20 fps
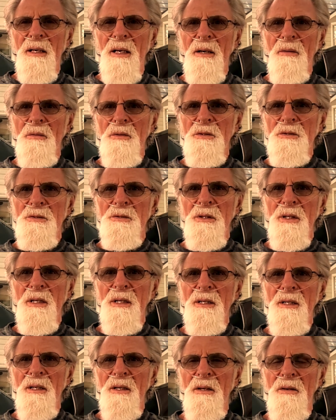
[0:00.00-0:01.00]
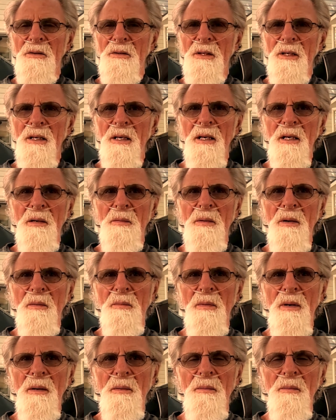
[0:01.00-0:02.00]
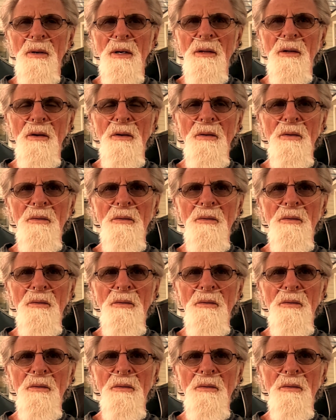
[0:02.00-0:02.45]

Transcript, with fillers: I was sitting there thinking about my mother